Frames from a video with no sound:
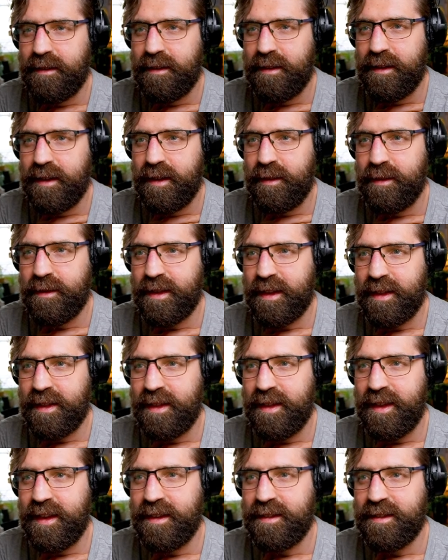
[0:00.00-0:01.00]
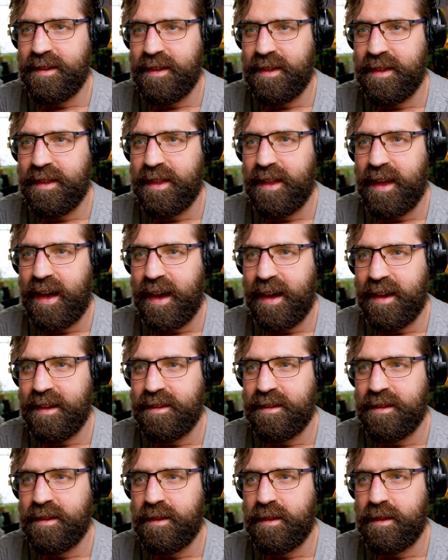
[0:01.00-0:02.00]
It was like this and
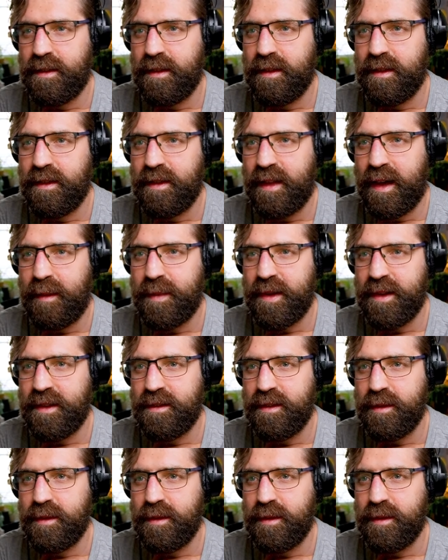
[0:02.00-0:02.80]
that being